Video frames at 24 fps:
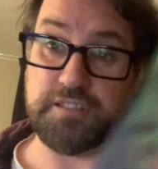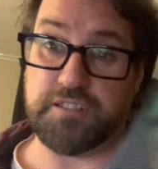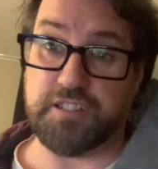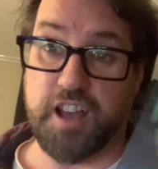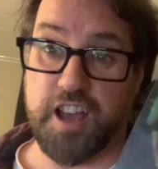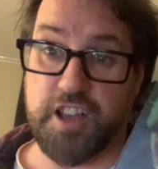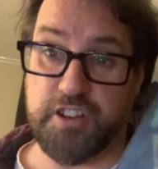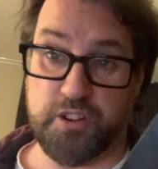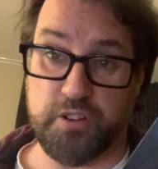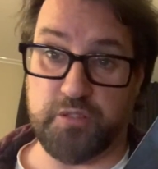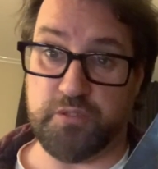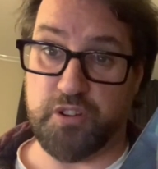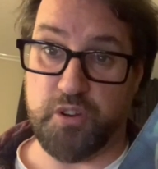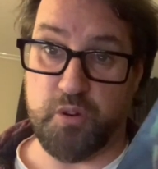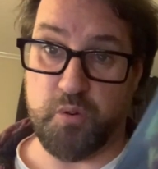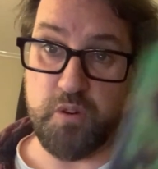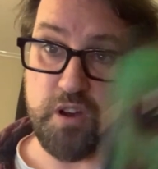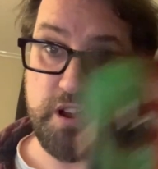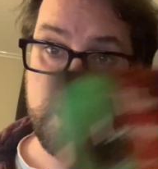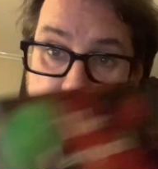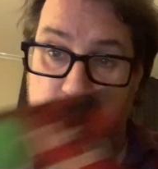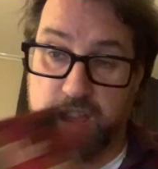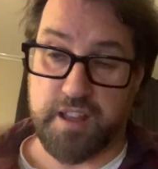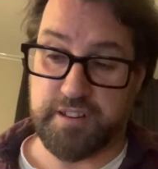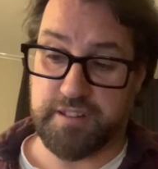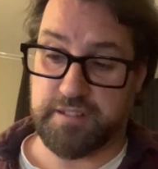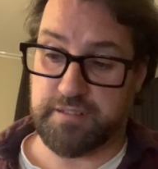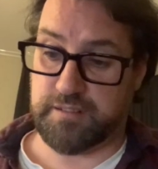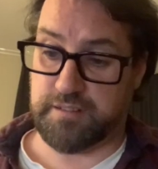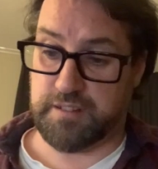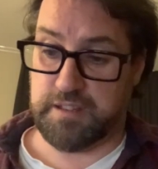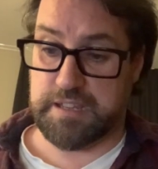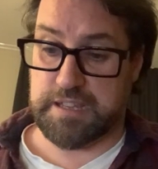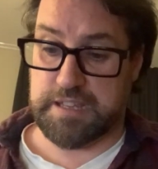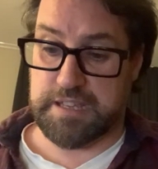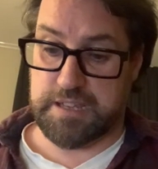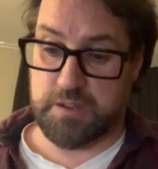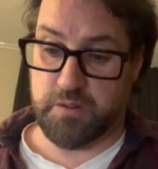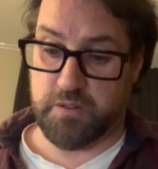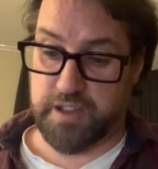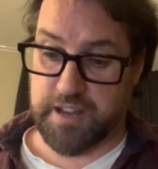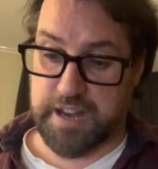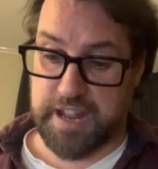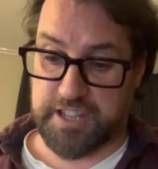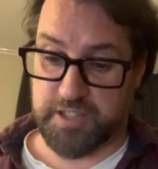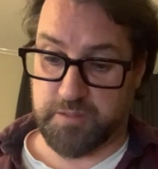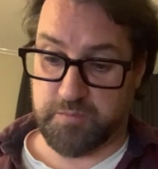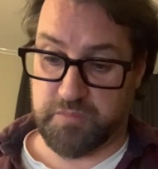I don't know why not, why it
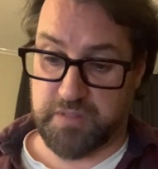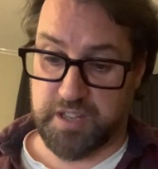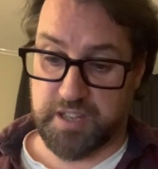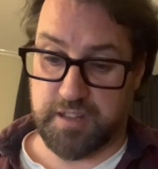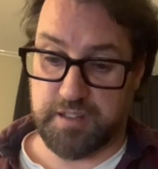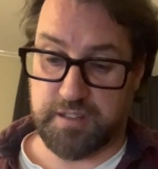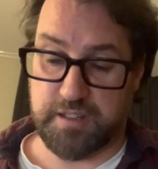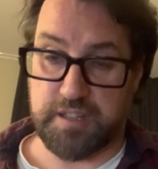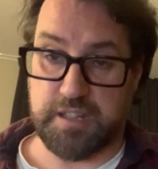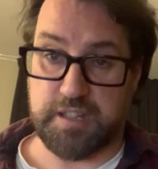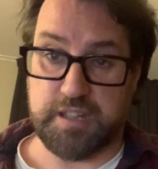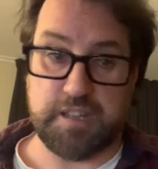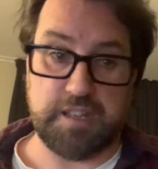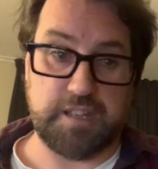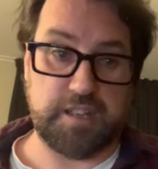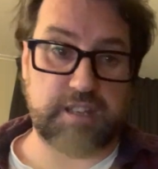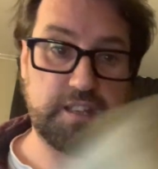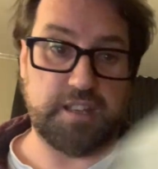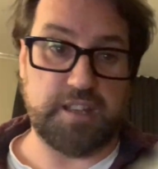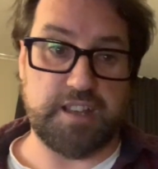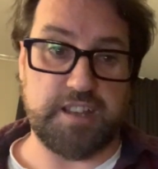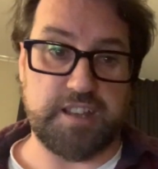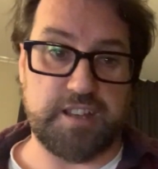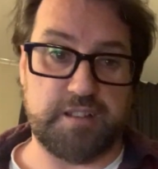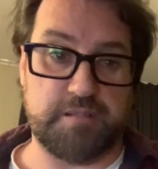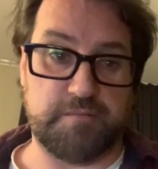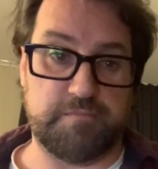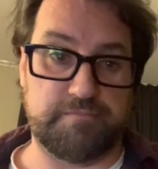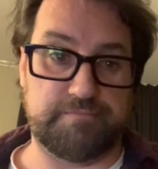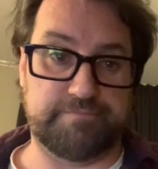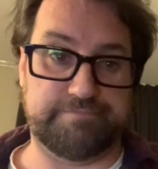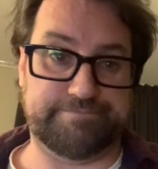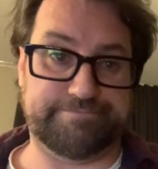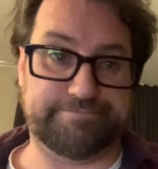hasn't been. There